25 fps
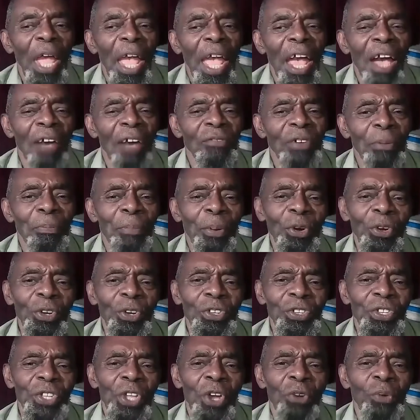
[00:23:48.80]
have a
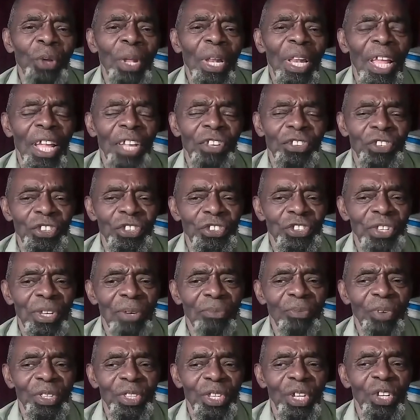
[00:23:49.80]
personal
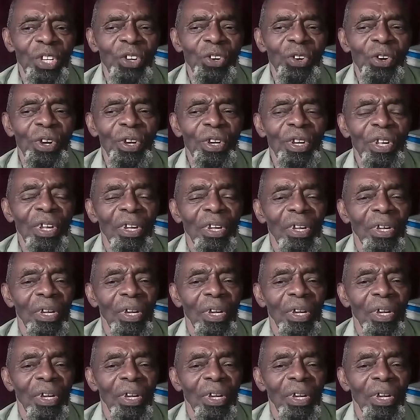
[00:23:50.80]
relationship with the Lord?